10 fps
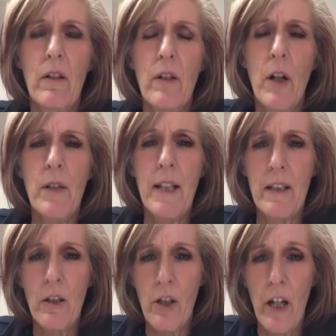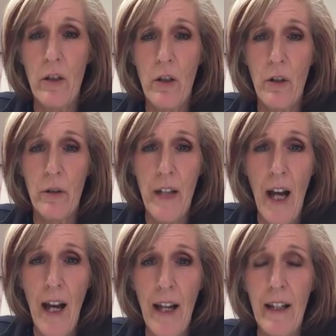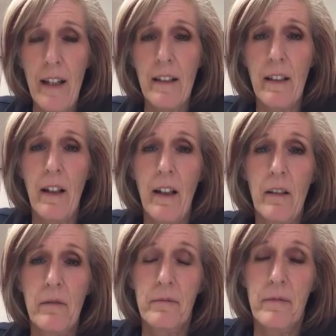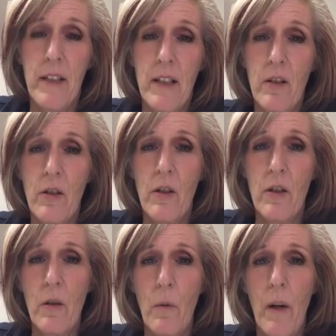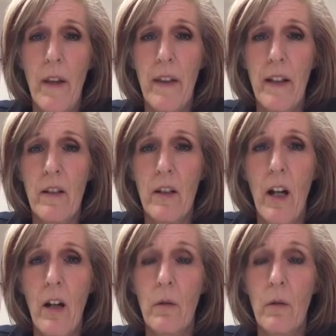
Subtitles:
no sense in changing your diet. This is just the way things go.